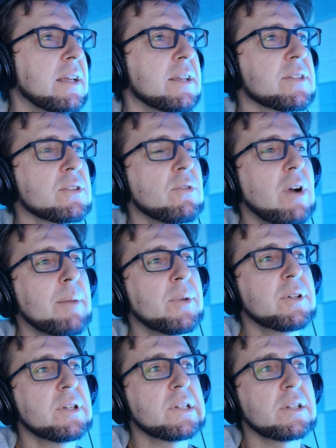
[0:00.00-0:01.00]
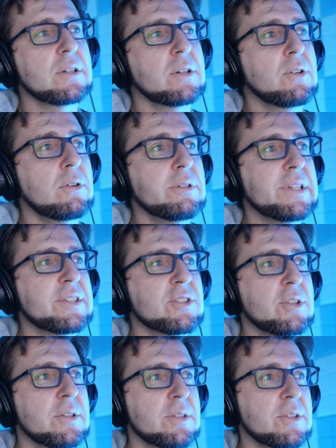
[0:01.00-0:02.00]
So I'm gonna call
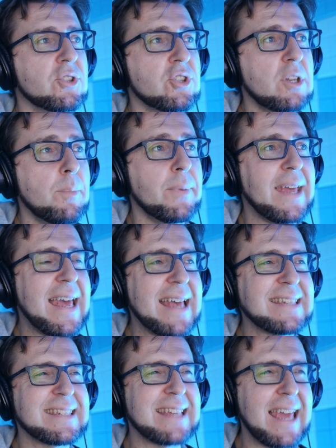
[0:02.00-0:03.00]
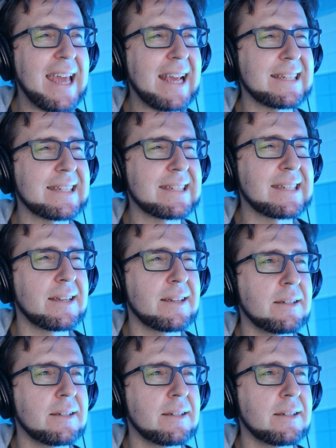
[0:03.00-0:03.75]
this ship SX